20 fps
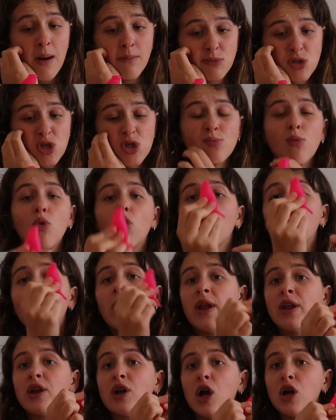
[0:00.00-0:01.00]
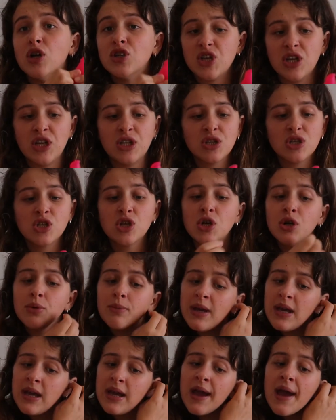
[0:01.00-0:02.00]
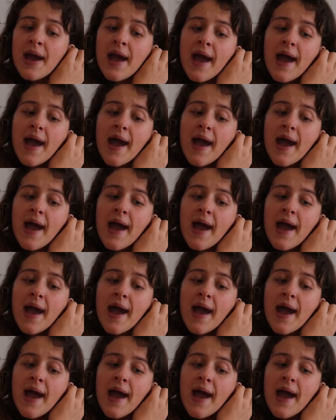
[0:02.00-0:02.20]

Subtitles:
smaller when it goes into me,